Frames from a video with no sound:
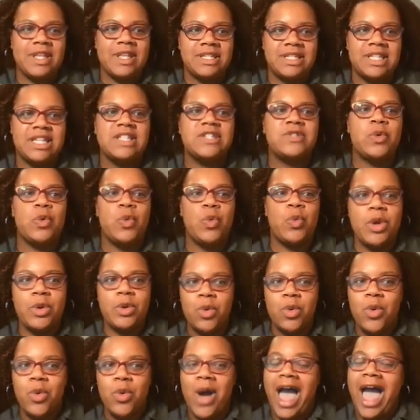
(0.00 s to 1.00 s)
since we
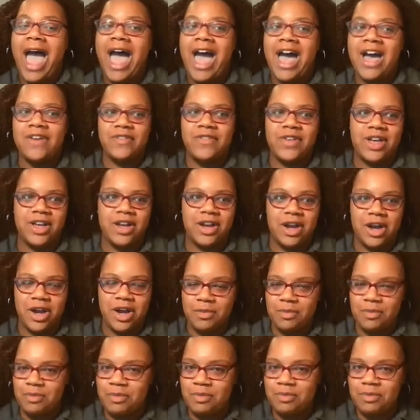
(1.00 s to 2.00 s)
will have
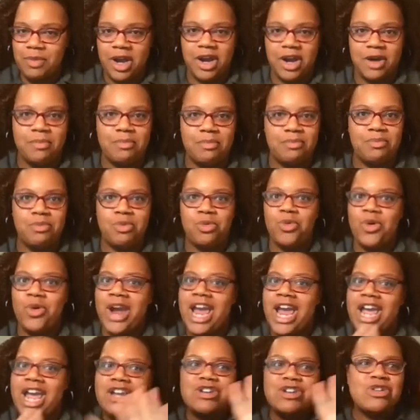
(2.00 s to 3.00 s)
a
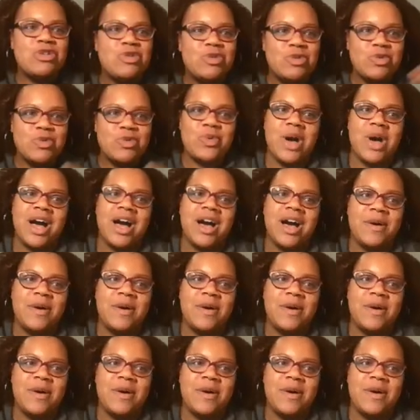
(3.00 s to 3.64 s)
brand new